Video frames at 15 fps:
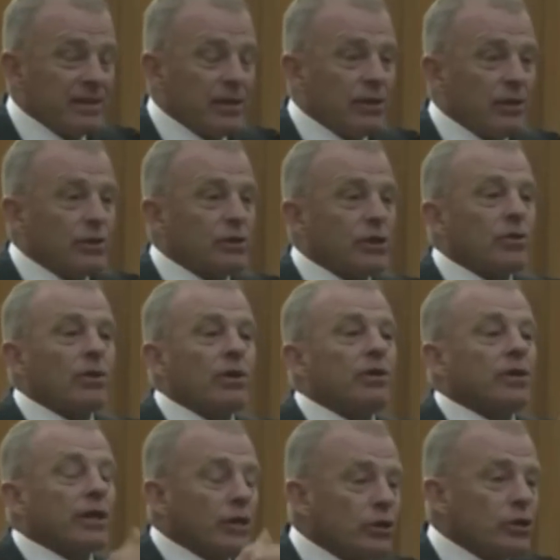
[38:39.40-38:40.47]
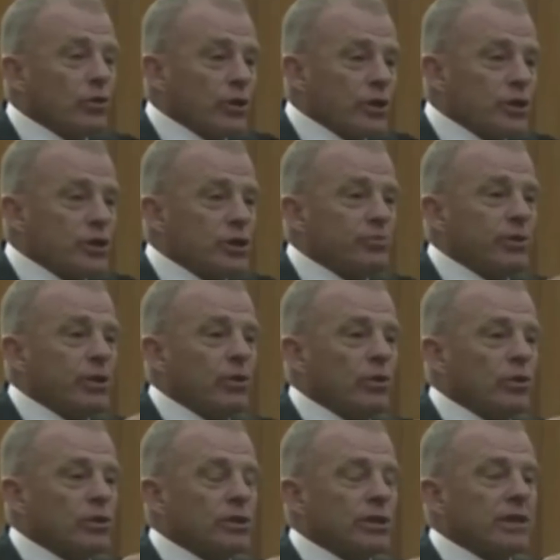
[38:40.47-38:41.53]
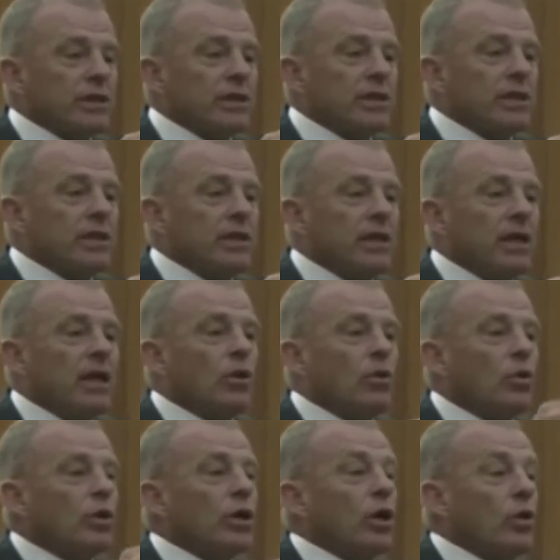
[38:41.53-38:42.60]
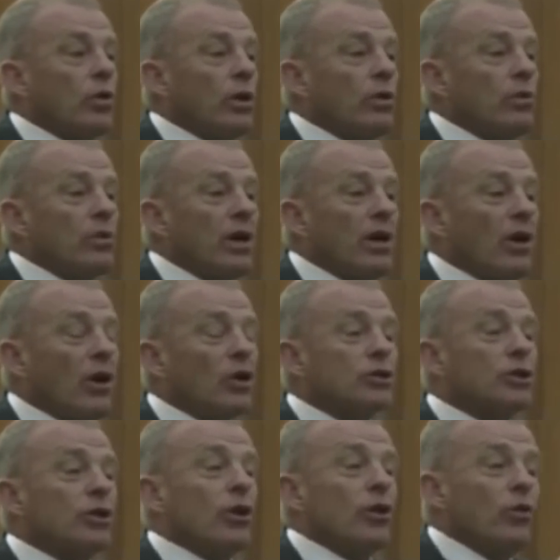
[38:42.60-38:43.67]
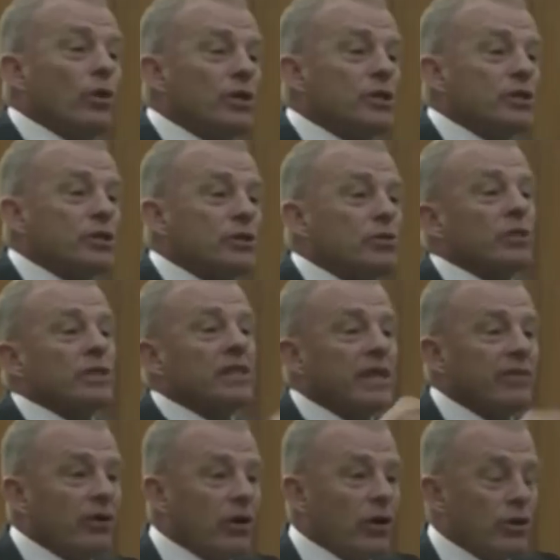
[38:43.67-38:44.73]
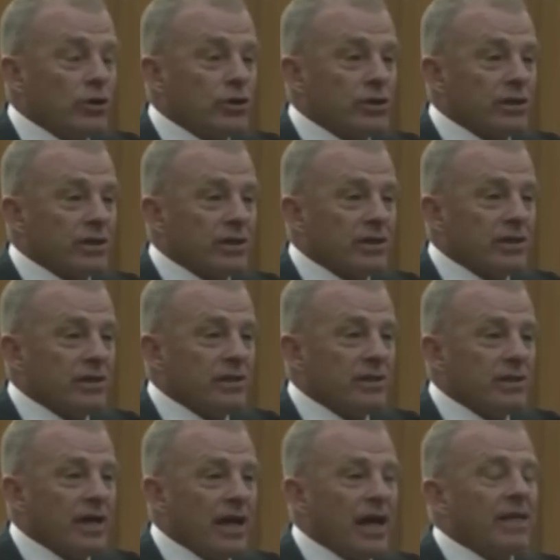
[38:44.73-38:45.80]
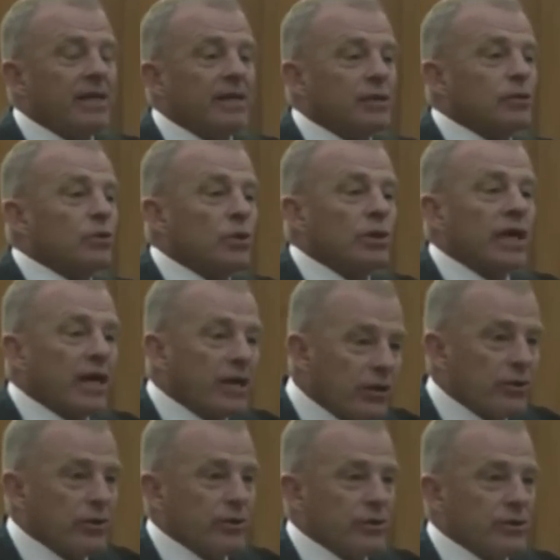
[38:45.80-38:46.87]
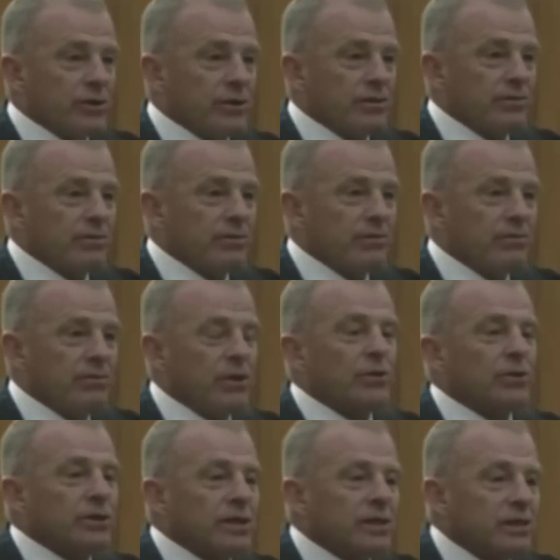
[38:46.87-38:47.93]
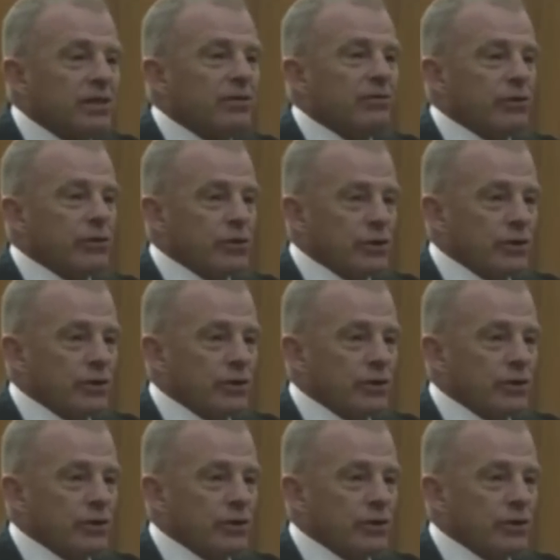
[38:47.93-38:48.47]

So those questions, because the court of quo asked the wrong questions, was never answered. And this court cannot answer them because there's no version.